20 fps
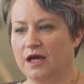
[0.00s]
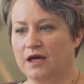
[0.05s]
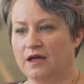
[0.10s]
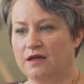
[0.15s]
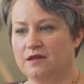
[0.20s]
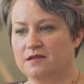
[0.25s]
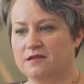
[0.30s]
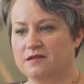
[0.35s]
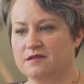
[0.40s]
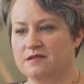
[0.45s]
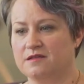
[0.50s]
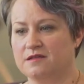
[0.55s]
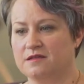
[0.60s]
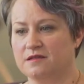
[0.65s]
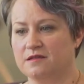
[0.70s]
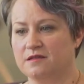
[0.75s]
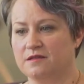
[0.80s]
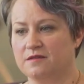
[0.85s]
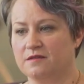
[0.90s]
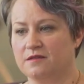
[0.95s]

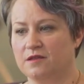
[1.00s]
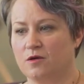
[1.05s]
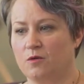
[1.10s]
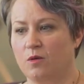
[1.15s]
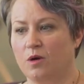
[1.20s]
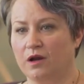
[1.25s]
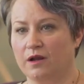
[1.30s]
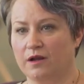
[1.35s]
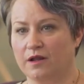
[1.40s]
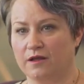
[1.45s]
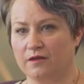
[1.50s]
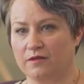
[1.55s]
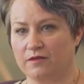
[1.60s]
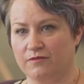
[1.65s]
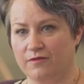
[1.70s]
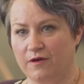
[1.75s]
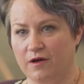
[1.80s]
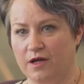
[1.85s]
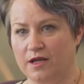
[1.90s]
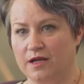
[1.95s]
is the quality of the
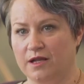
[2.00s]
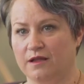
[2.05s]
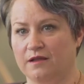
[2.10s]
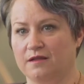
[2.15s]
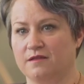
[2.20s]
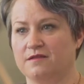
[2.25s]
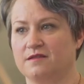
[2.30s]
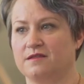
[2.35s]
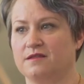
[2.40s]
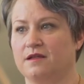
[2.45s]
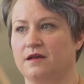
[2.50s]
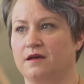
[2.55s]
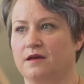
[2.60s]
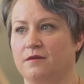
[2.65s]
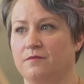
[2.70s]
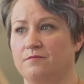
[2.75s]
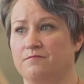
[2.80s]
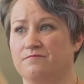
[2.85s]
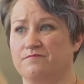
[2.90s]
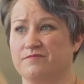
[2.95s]
findings,
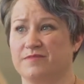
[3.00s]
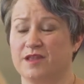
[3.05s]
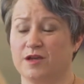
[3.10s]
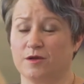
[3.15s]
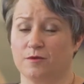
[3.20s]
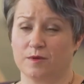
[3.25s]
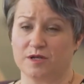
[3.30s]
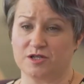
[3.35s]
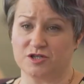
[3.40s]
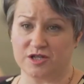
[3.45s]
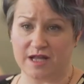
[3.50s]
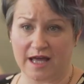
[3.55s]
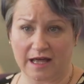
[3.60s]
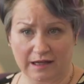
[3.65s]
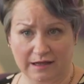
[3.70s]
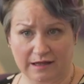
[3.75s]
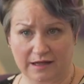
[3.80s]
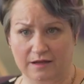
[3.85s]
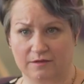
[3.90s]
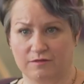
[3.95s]
the
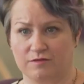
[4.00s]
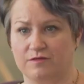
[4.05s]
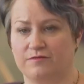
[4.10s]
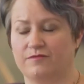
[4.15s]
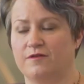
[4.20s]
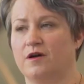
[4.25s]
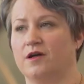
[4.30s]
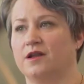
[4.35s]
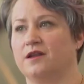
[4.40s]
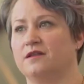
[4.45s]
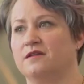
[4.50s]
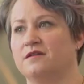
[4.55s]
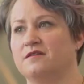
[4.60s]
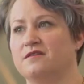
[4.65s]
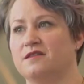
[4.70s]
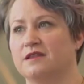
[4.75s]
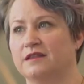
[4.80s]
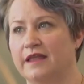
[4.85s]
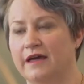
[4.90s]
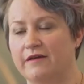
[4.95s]
originality of the
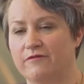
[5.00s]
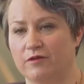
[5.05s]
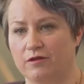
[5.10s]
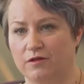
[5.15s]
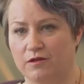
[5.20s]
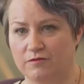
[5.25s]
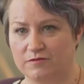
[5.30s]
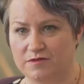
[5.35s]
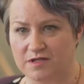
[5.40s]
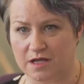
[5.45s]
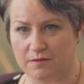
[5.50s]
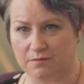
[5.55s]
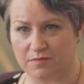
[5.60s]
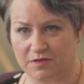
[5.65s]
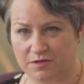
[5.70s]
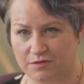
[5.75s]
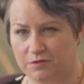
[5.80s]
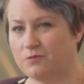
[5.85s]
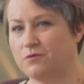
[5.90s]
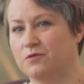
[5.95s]
findings, the level of deep
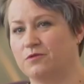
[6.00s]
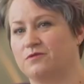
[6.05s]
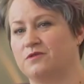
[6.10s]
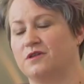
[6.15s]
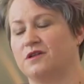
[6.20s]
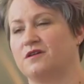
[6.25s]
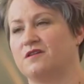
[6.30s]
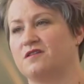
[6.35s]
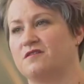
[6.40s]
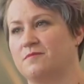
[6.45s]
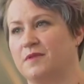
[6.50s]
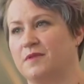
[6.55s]
thought that has